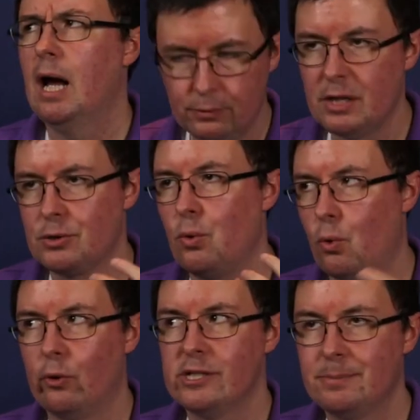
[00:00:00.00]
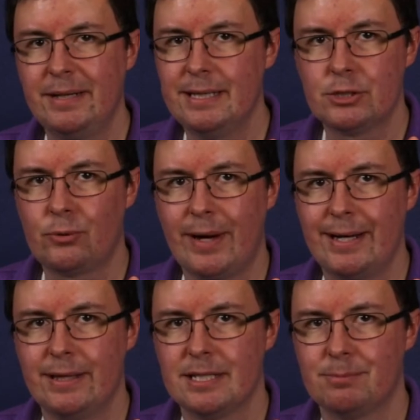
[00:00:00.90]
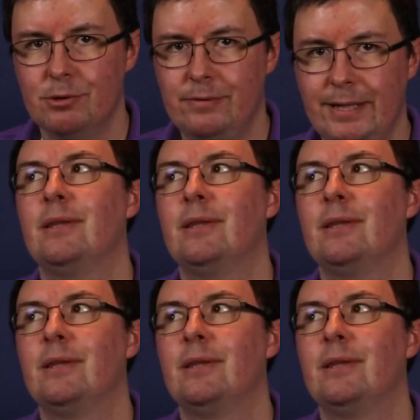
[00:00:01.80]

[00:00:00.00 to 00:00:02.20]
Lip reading: Russell Hornsby is great in this movie.